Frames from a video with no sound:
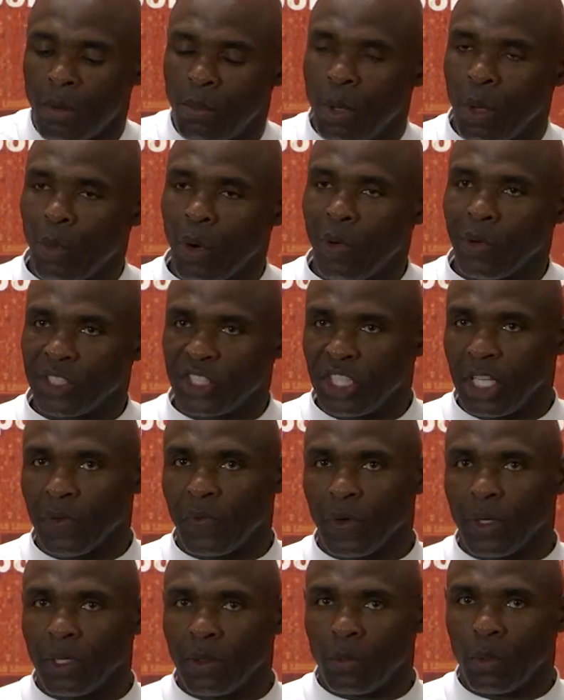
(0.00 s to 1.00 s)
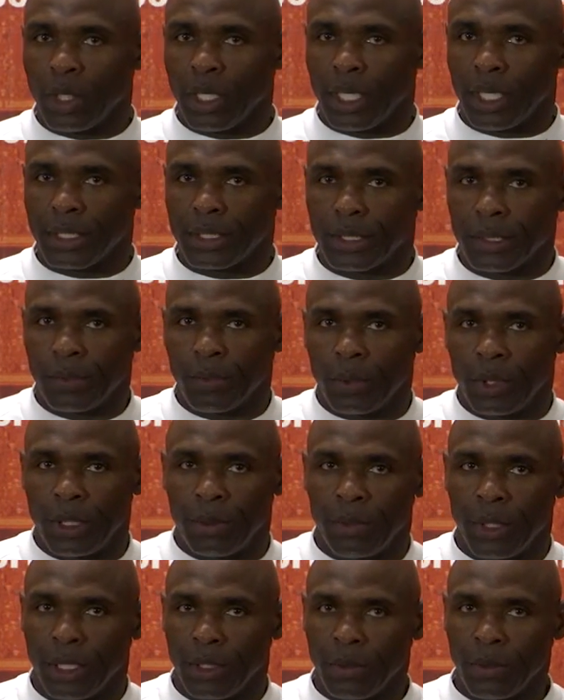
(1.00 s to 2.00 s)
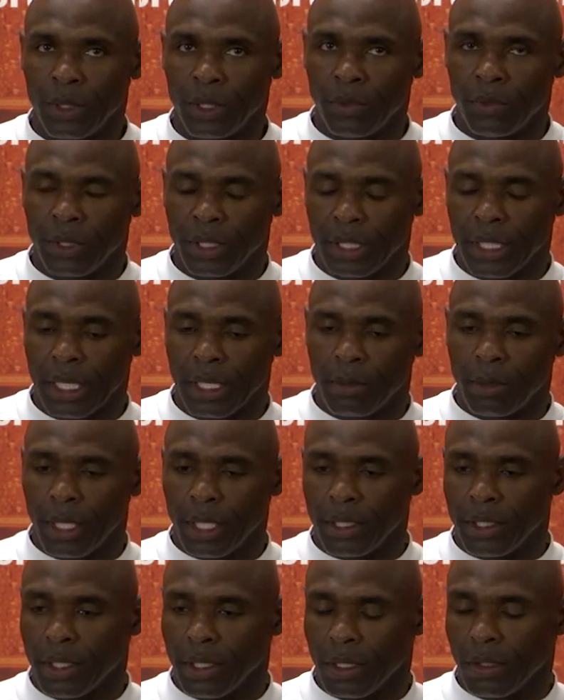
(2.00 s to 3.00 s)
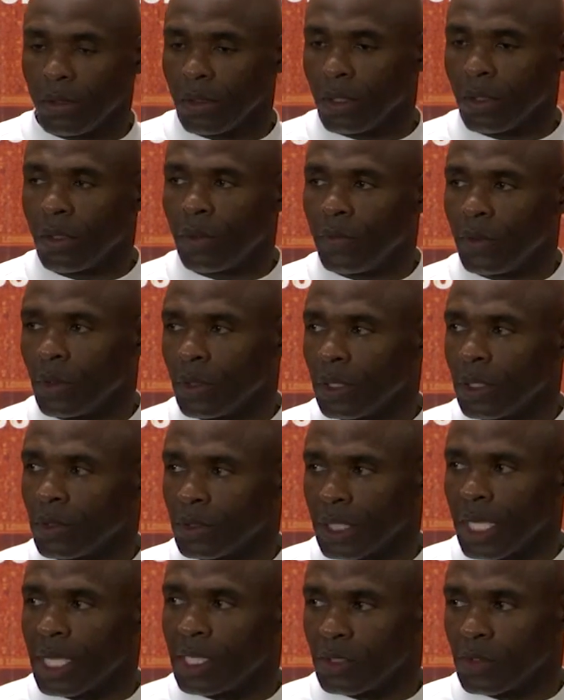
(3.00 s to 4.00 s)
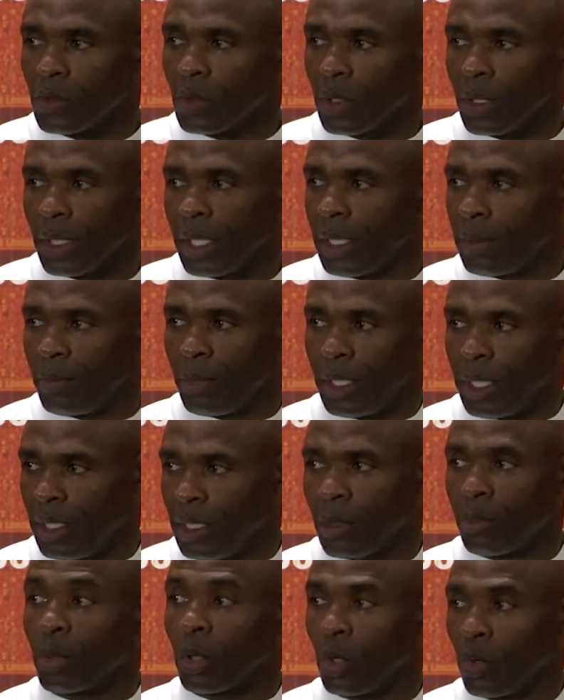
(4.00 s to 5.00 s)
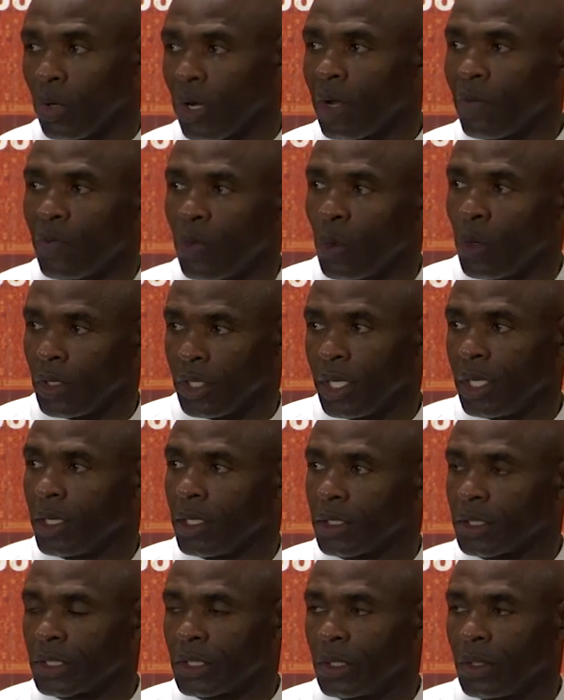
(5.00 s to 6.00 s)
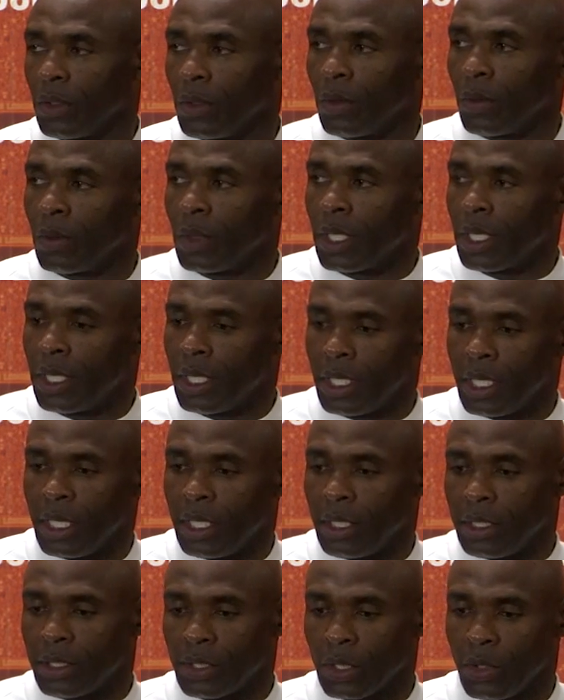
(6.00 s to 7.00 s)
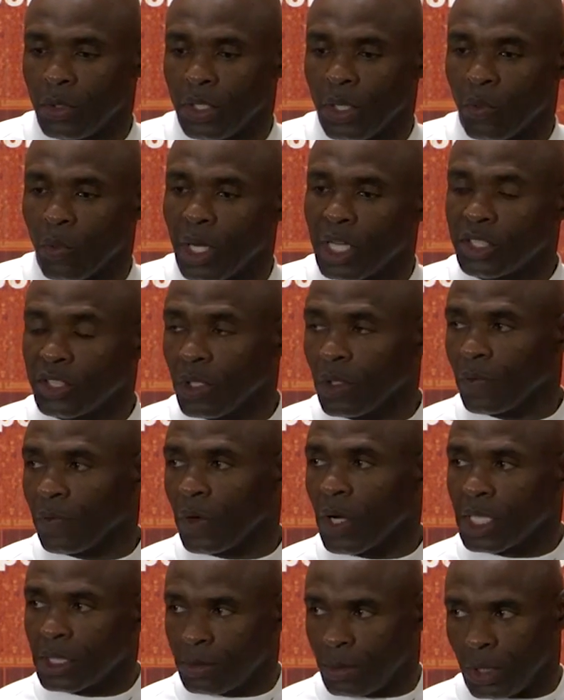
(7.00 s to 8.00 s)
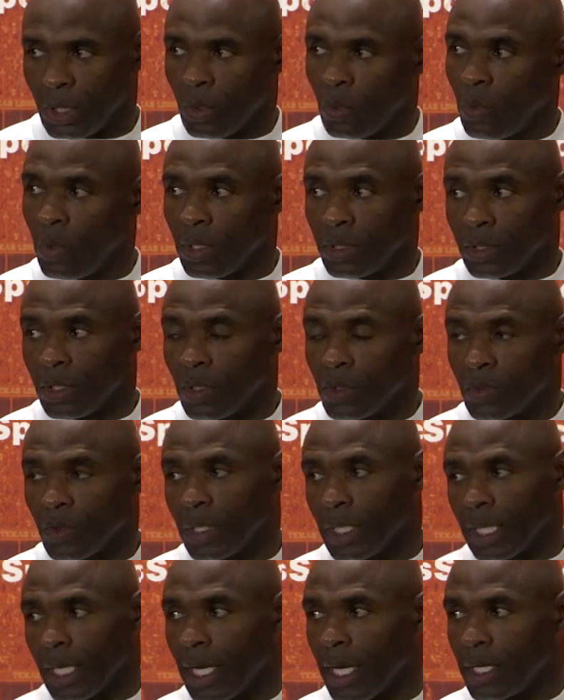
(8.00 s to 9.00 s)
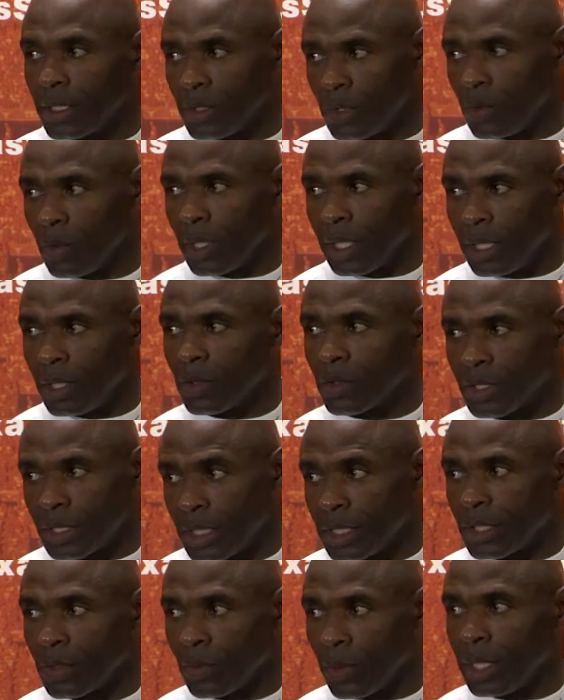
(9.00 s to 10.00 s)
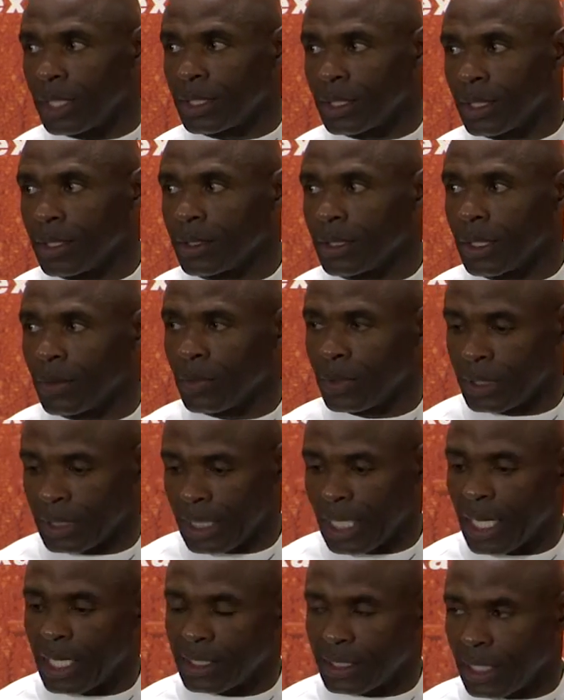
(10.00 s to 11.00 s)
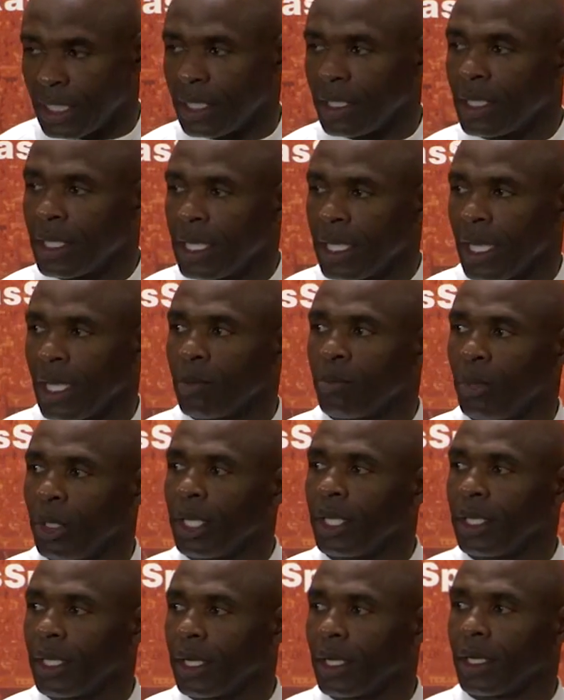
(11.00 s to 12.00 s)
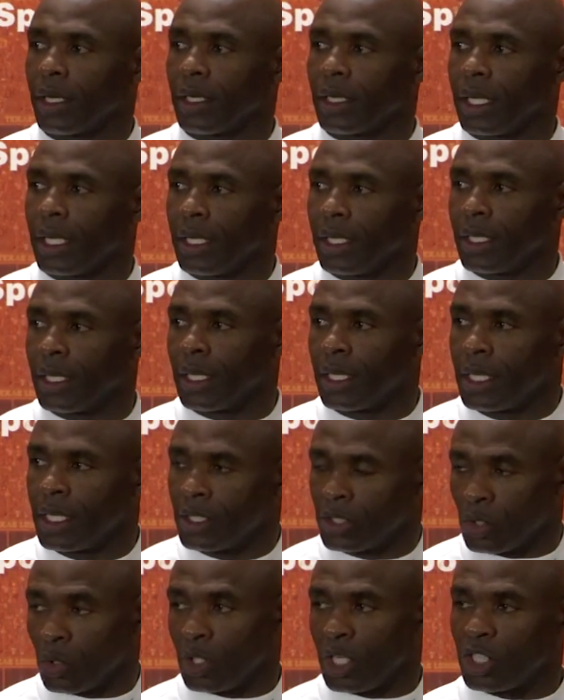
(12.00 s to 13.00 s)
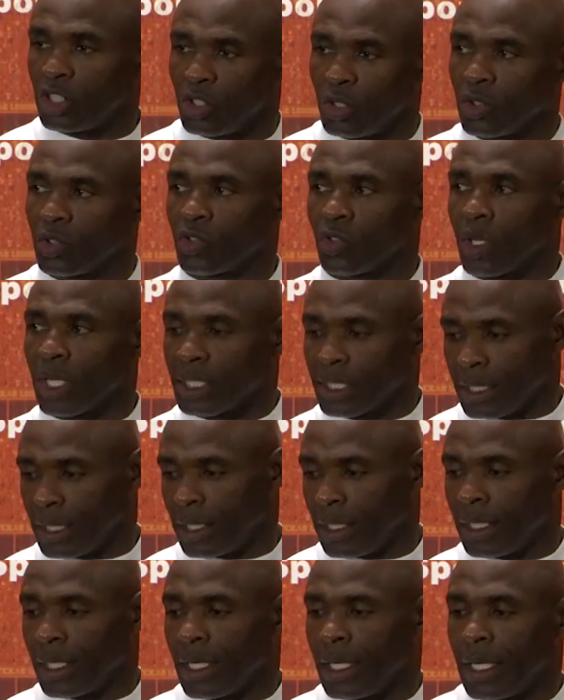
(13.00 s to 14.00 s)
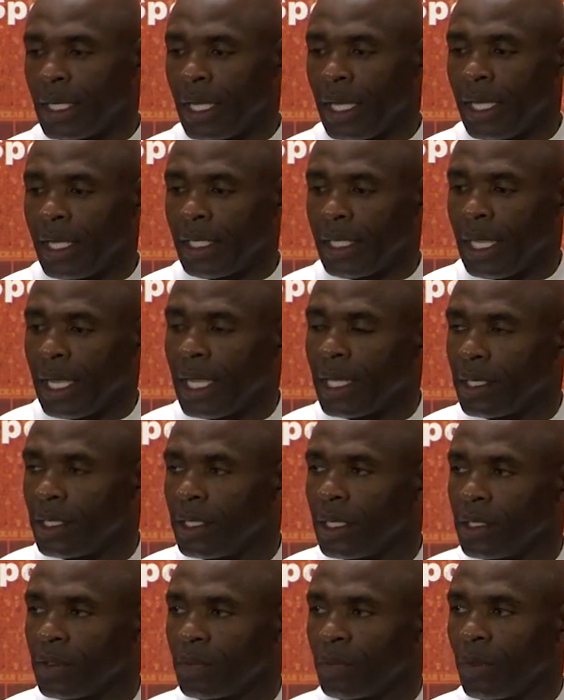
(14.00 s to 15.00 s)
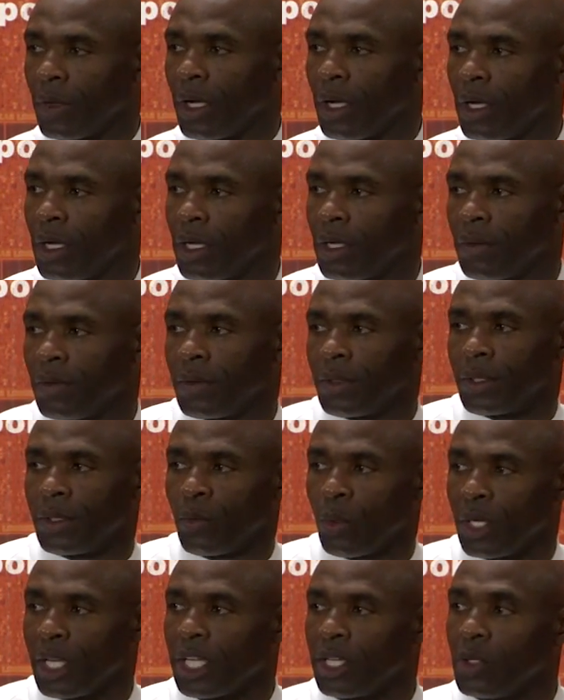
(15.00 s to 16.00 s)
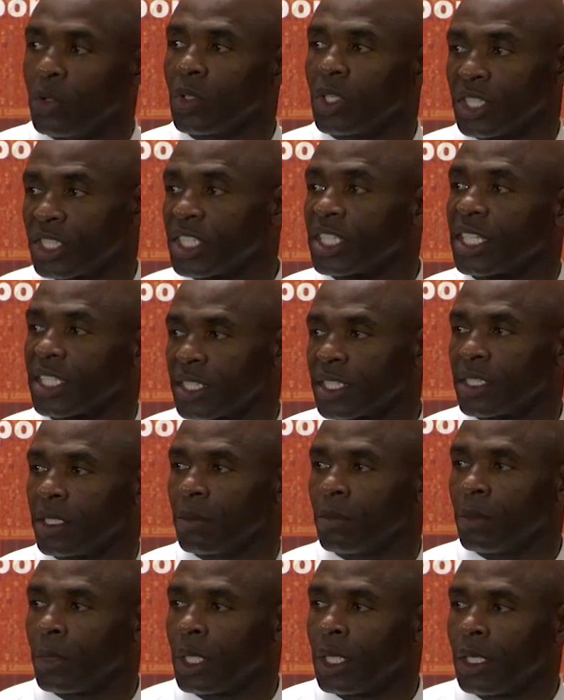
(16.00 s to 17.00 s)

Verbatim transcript: But what was different with us? I mean, when you think about a year ago, Lobo, those guys were had been in the program four years, so and so your redshirt freshmen, those were the guys who were in those situations. It was guys that had been there, and so that you're trusted, and they had enough uh, where they knew the system.